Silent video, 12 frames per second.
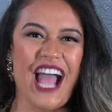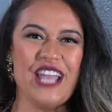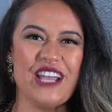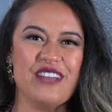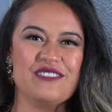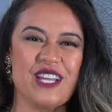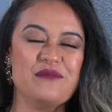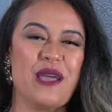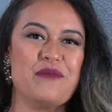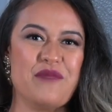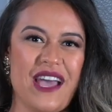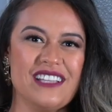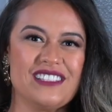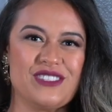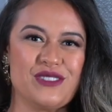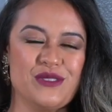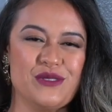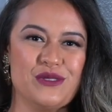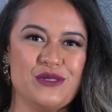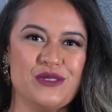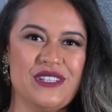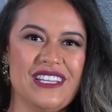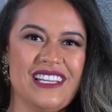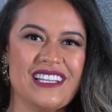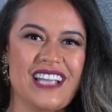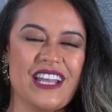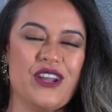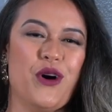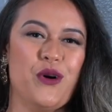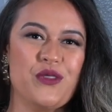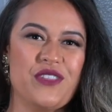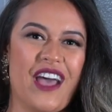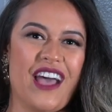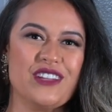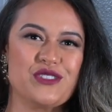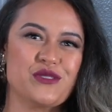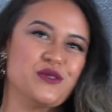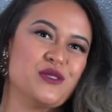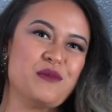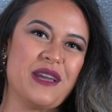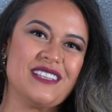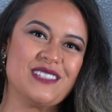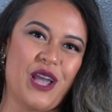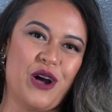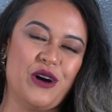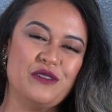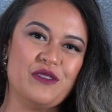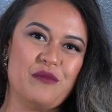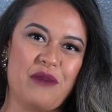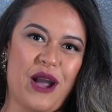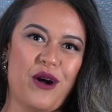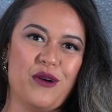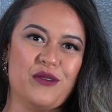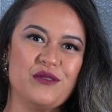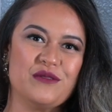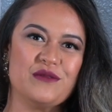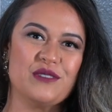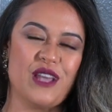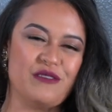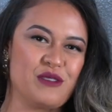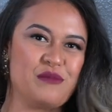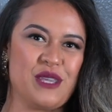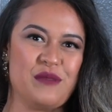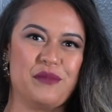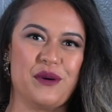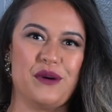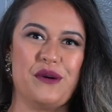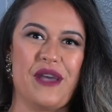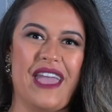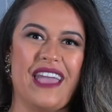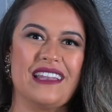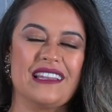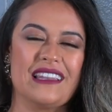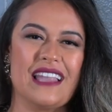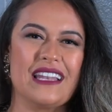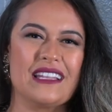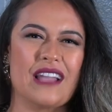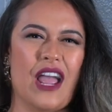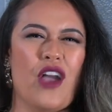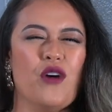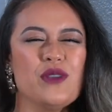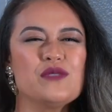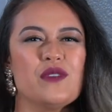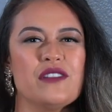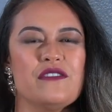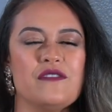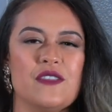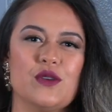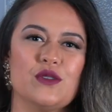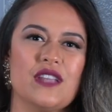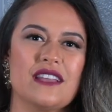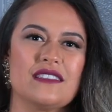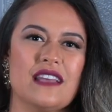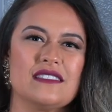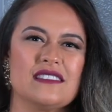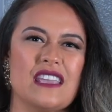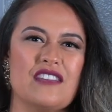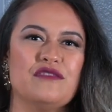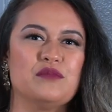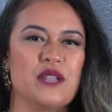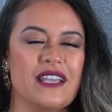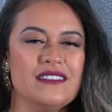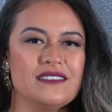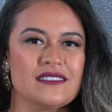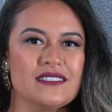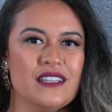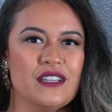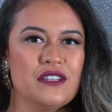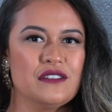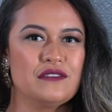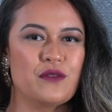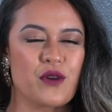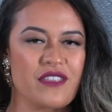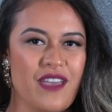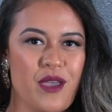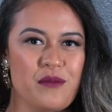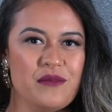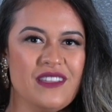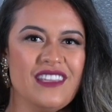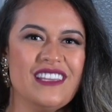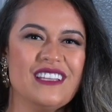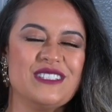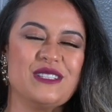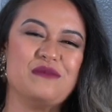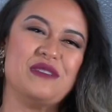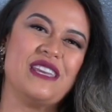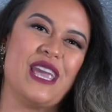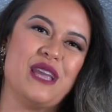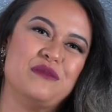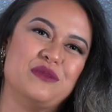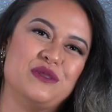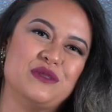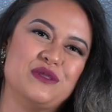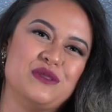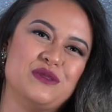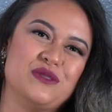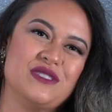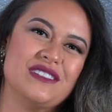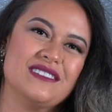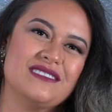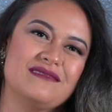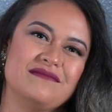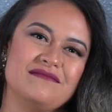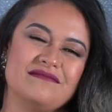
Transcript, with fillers: I've done my best to kind of hold that true to myself about loving people and letting, I always want to feel like that safe place for them to be able to just